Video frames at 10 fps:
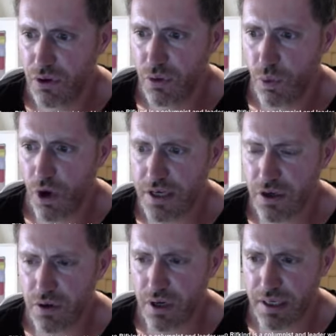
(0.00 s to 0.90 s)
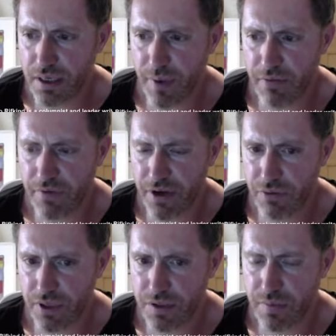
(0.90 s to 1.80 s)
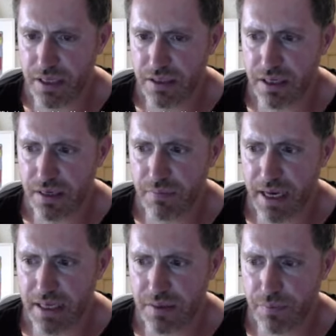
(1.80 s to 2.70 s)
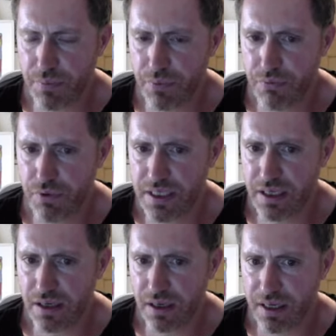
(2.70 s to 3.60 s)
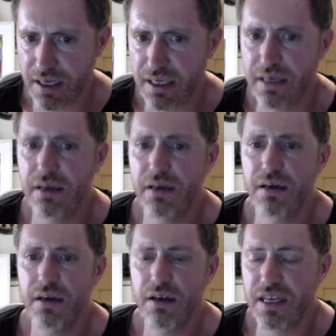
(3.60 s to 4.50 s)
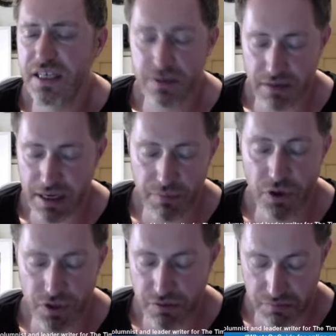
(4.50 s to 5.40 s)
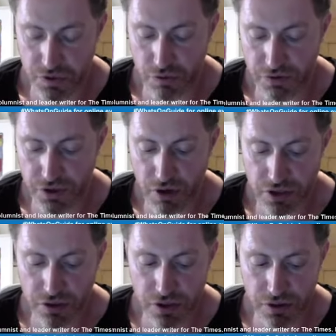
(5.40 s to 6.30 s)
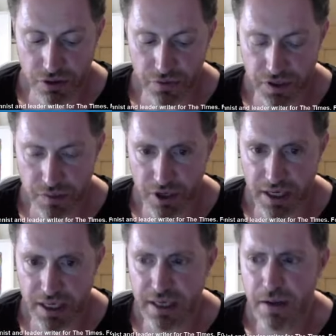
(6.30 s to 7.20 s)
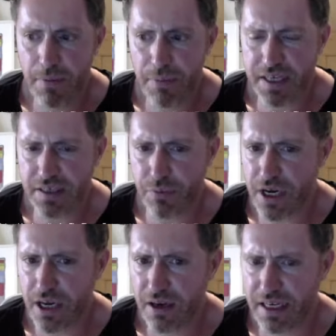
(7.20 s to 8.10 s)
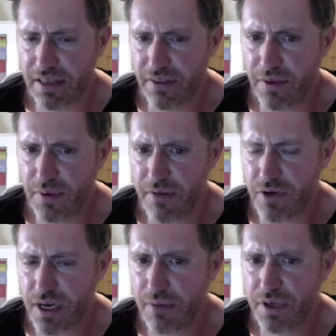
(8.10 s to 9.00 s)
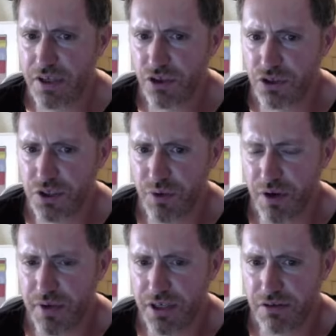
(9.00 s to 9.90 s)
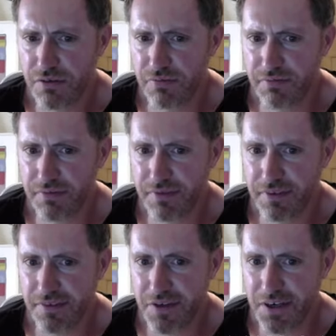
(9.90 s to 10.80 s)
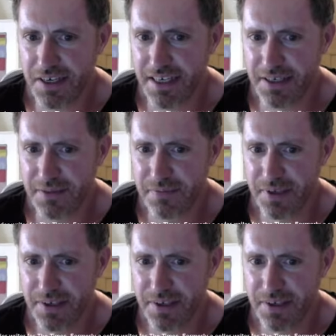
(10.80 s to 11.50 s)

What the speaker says: What I don't like about federalism is that it makes it pretty unlikely, at least in most sort of structures that seem likely, makes it pretty unlikely that there would ever again be a Scottish Prime Minister of the United Kingdom.